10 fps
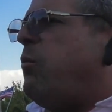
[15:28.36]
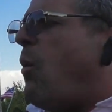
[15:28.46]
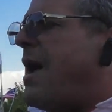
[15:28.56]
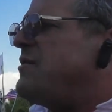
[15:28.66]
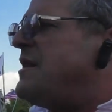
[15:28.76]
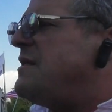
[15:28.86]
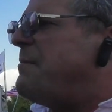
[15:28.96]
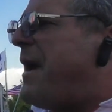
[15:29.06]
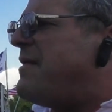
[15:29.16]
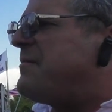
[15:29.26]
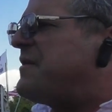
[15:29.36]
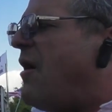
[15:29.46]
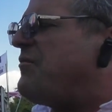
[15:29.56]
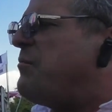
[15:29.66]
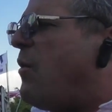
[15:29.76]
Why do they need to pay
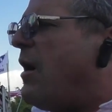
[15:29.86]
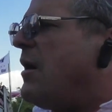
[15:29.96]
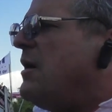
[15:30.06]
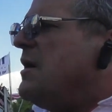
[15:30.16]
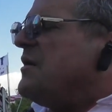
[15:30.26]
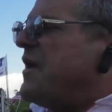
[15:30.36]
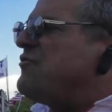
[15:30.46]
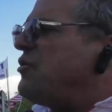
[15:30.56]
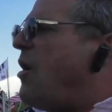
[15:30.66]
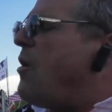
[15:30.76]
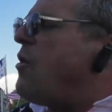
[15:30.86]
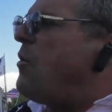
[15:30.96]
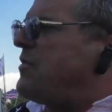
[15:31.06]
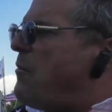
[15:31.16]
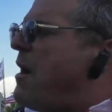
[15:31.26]
themselves more? They should all
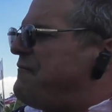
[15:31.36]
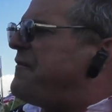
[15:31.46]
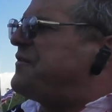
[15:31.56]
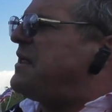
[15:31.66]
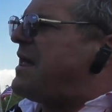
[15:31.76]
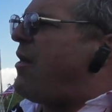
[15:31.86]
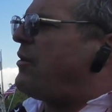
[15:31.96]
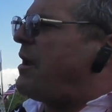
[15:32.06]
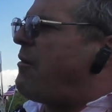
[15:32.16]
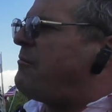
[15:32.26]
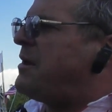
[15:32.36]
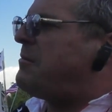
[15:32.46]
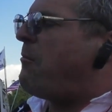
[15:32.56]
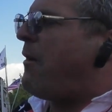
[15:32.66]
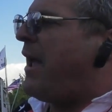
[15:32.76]
go, they want $15 an hour
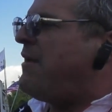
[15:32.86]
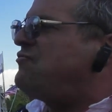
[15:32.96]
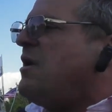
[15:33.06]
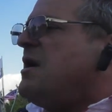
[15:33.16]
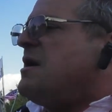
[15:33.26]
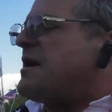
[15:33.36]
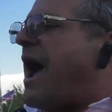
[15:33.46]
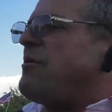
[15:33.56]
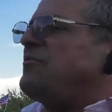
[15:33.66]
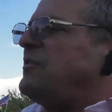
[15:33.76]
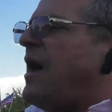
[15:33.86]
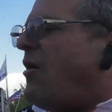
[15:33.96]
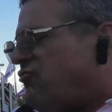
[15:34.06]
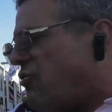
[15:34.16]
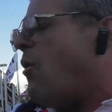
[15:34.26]
minimum wage. Congress and the
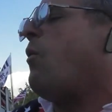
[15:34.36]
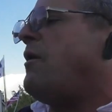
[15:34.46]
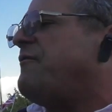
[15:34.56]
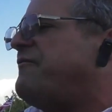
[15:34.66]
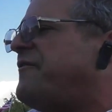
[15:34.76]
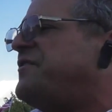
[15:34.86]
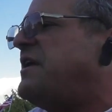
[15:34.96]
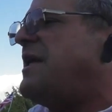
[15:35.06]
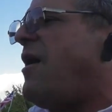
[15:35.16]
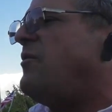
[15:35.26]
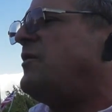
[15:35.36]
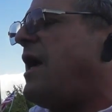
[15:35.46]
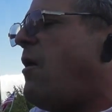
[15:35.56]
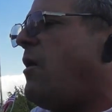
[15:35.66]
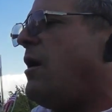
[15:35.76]
House should go work for $15 an
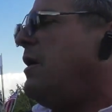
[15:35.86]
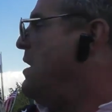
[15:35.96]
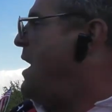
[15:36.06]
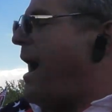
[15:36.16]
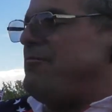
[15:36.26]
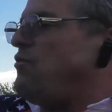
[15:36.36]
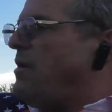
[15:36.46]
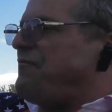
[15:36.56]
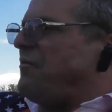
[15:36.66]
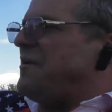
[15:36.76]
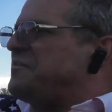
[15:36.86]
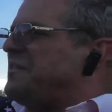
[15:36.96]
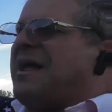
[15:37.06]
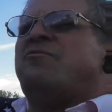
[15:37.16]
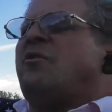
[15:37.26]
hour. I'm doing for less than
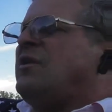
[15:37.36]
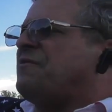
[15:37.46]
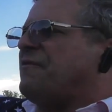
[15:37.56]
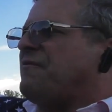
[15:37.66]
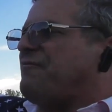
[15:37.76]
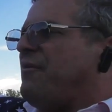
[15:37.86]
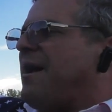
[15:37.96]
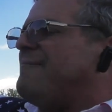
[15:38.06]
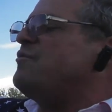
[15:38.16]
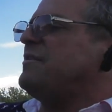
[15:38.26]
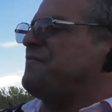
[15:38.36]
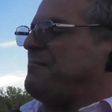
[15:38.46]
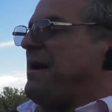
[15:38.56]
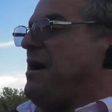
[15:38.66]
that. I'm doing this for free. I'm doing this for my